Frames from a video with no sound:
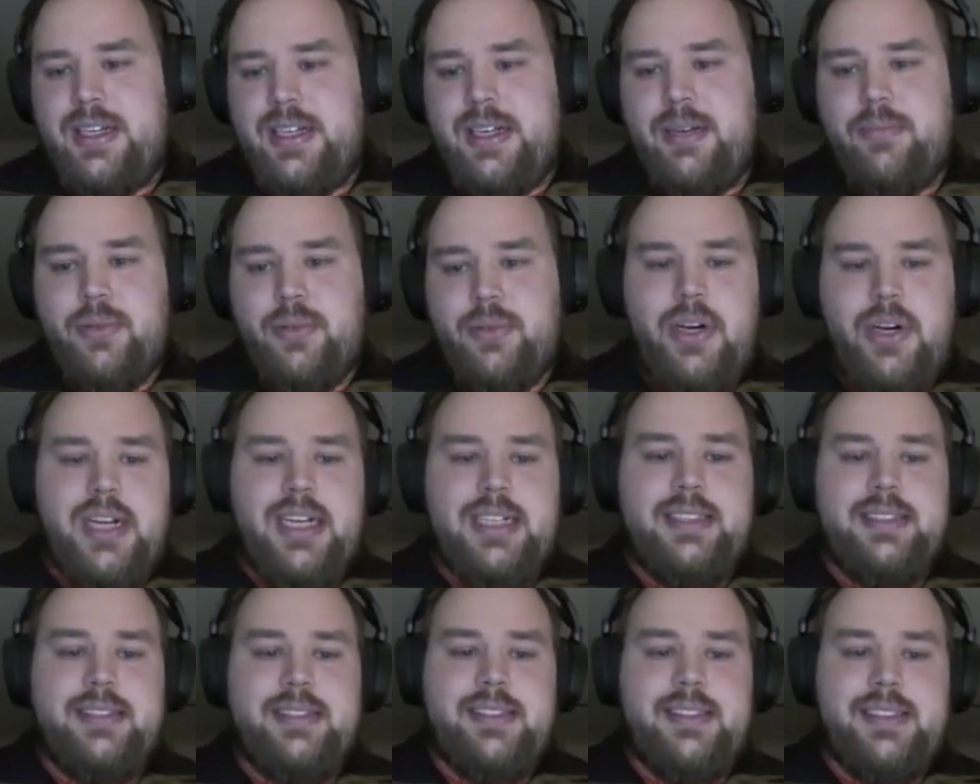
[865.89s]
a
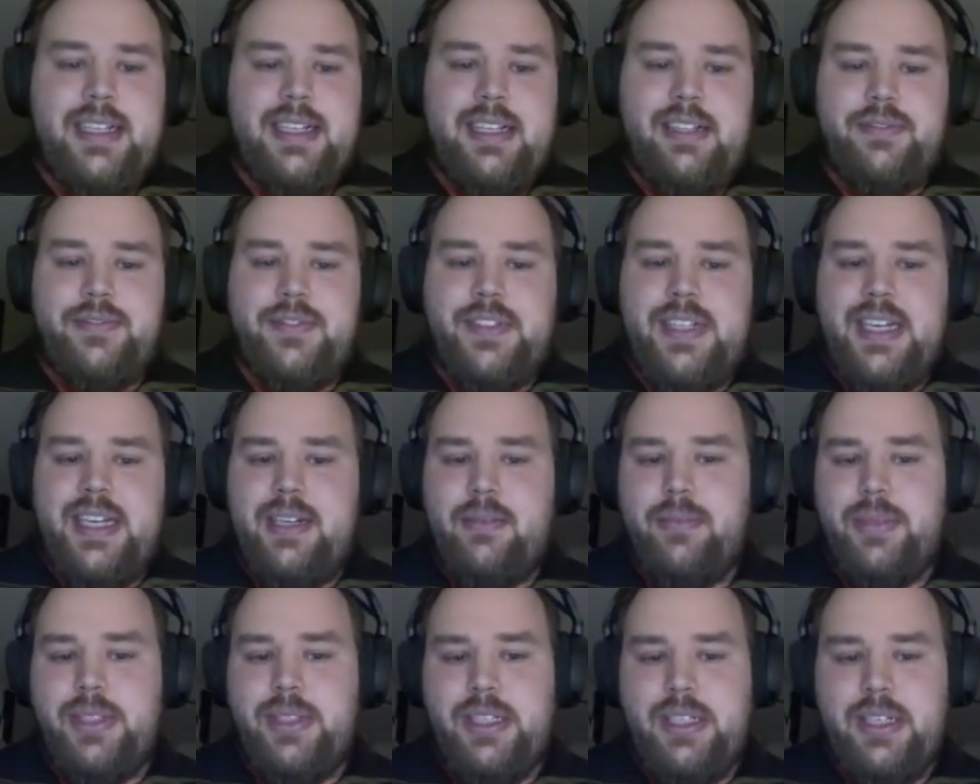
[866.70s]
product itself can
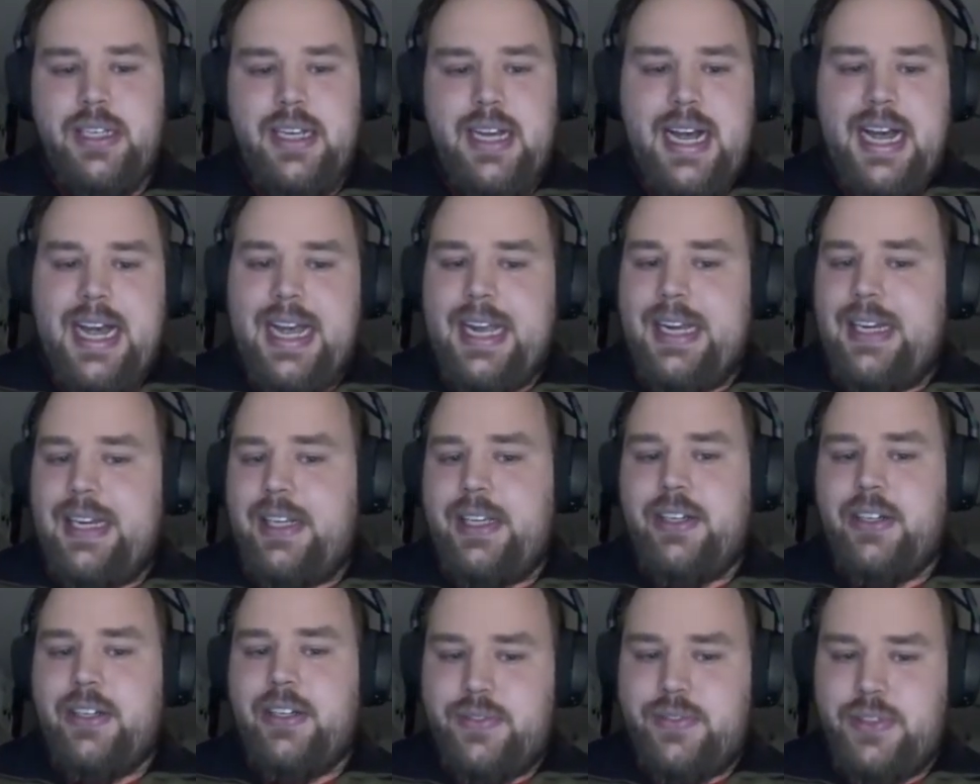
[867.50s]
be highly
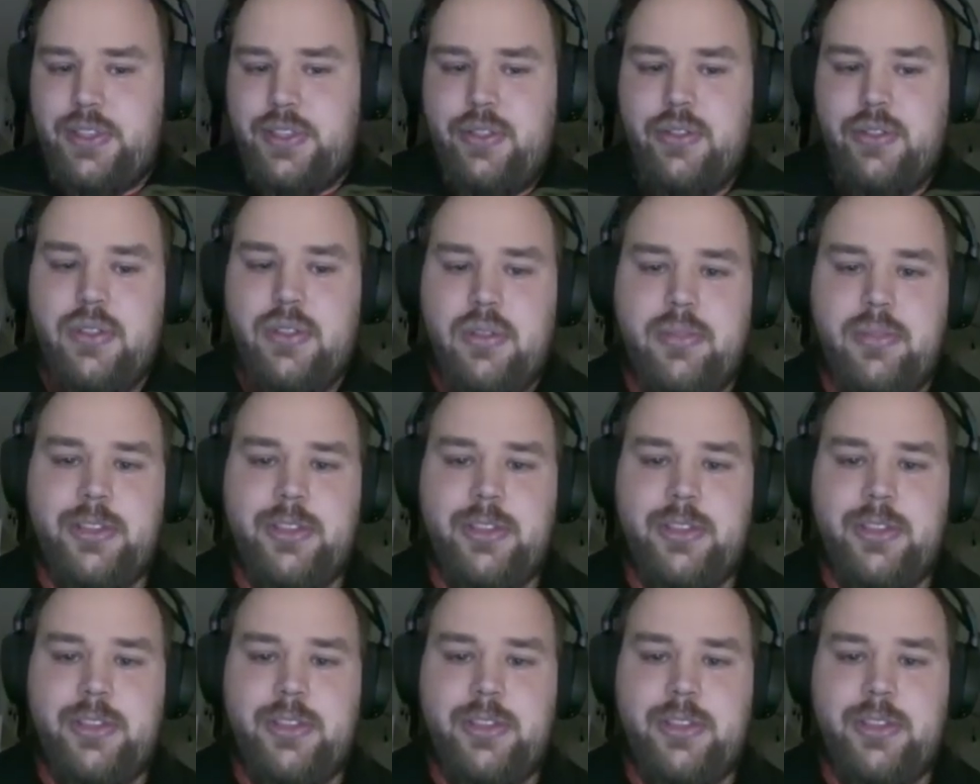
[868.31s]
configurable.